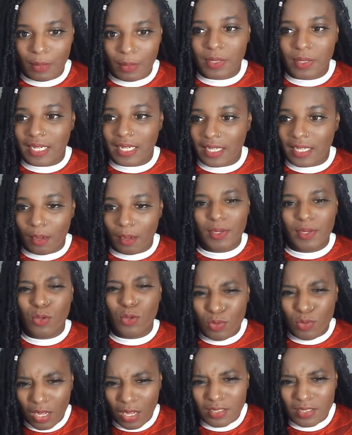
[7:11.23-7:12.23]
League. I mean, who
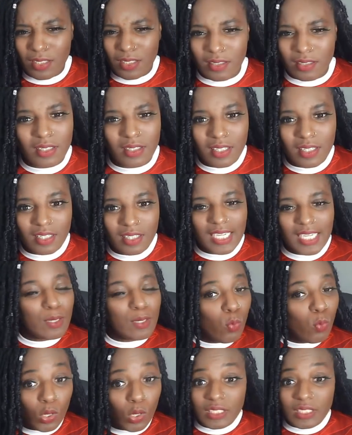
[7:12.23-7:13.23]
doesn't? He
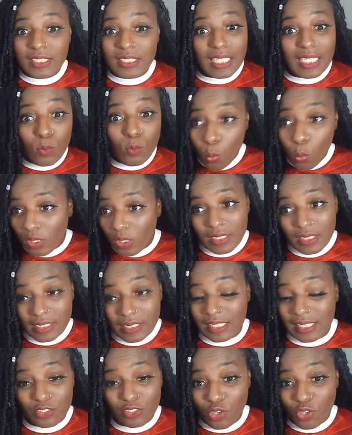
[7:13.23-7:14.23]
wants, he wants
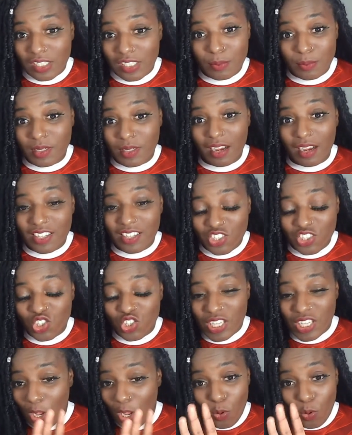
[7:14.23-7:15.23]
it. Trust me, I could just
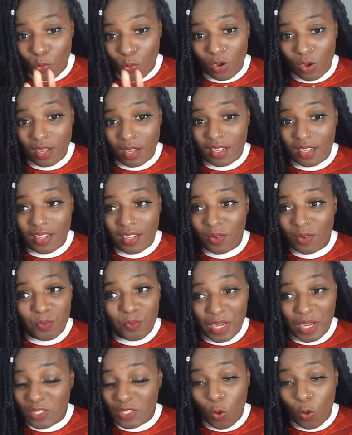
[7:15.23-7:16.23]
tell. But
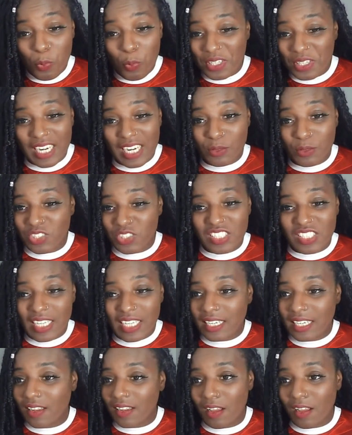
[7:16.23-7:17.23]
his whole body language is
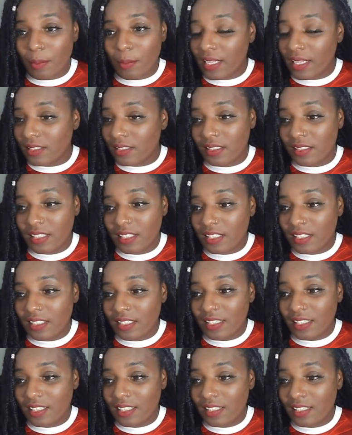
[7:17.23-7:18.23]
saying, nah, man.
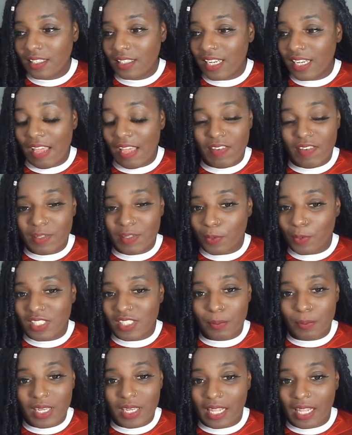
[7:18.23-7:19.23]
Life ain't supposed to
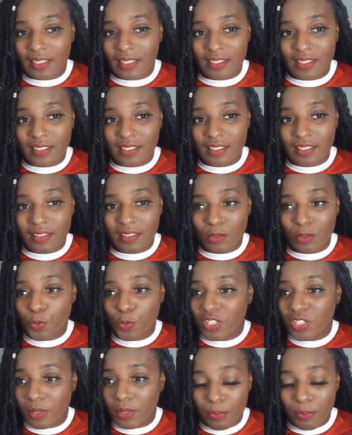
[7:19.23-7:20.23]
be like this. I'm supposed
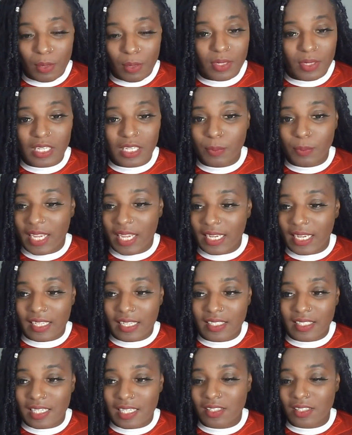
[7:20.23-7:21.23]
to be a Premier League player next
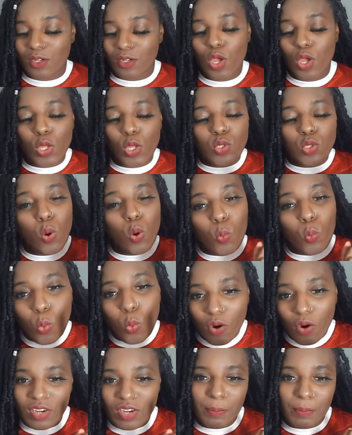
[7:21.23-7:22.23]
season. Don't
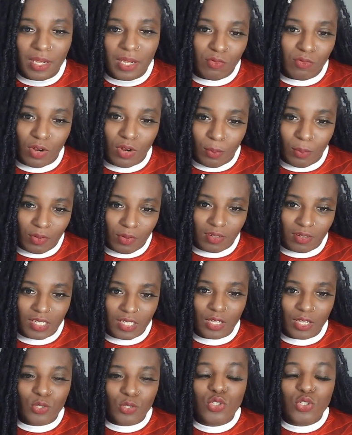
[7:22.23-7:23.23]
worry, Benrahma.
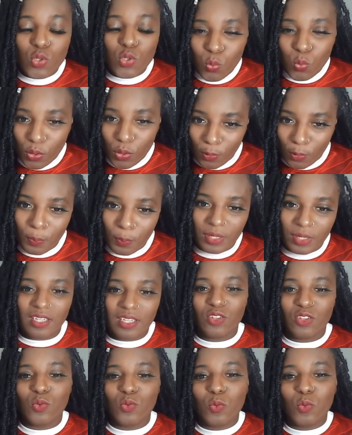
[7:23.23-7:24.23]
You will be.
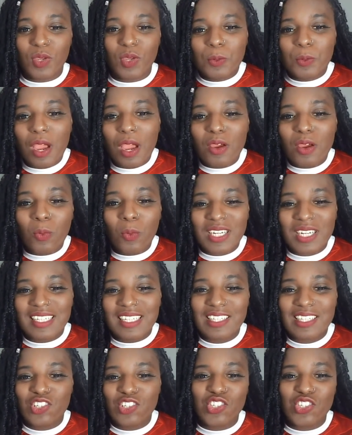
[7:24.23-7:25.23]
You will be wearing one of
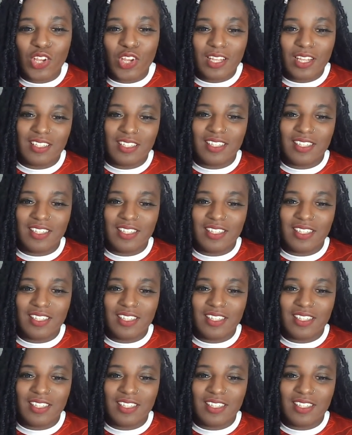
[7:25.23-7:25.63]
these shirts.